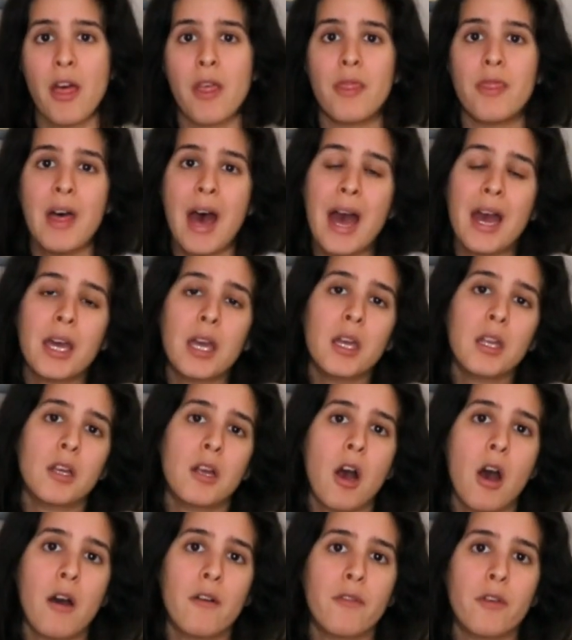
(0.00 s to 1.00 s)
That can
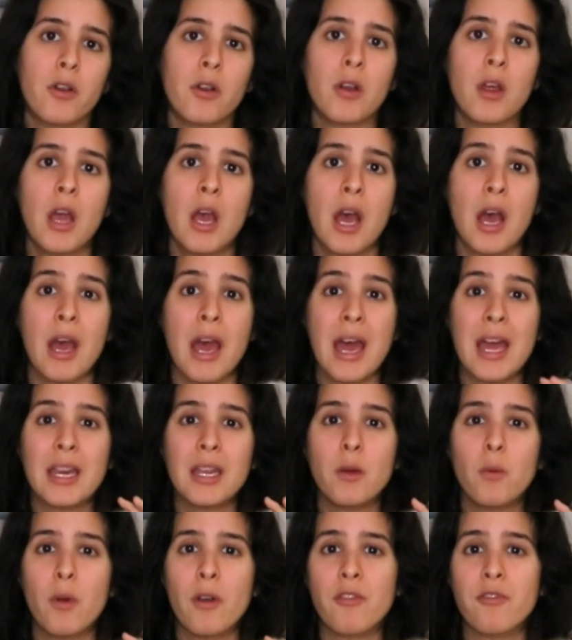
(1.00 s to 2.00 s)
cover
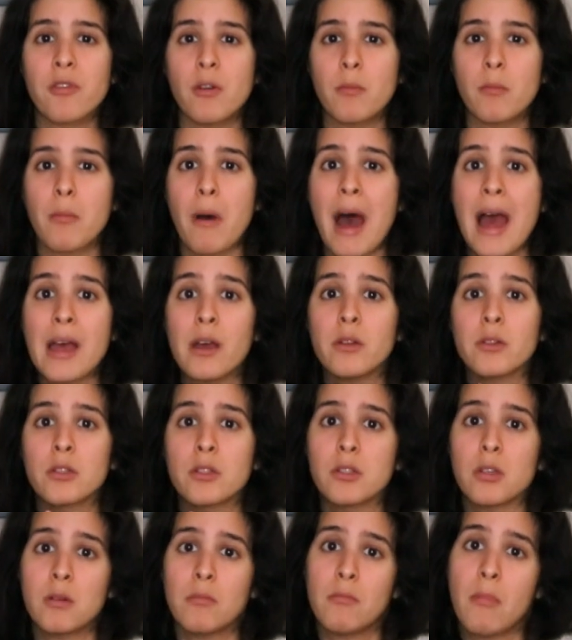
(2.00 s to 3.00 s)
anywhere from
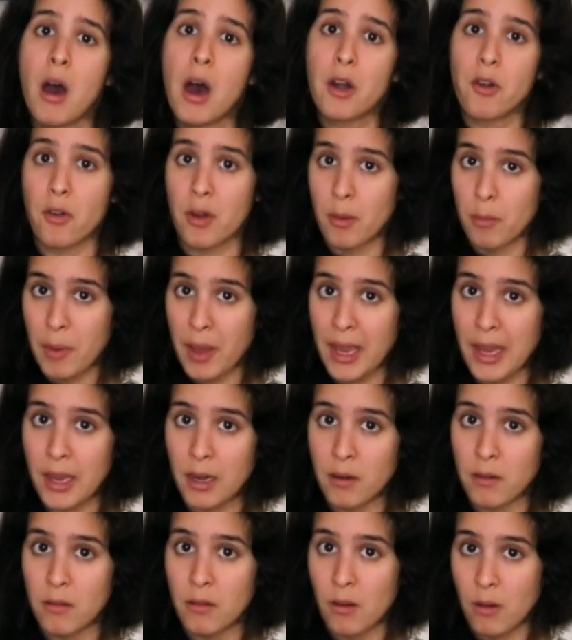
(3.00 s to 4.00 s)
mild to moderate
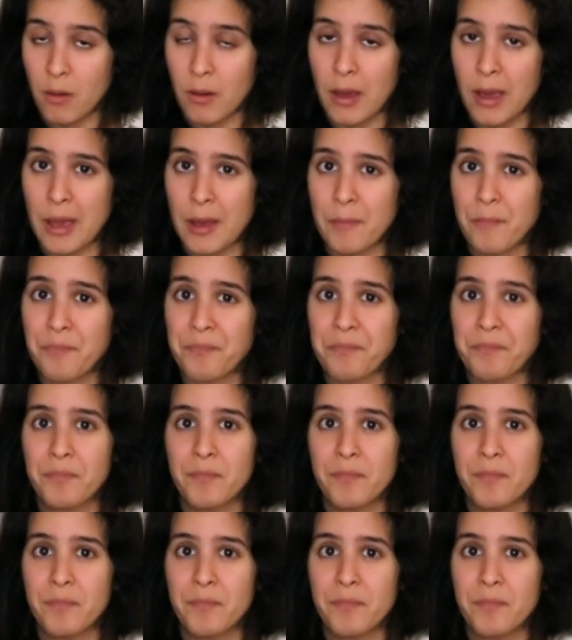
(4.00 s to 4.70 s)
pain, okay?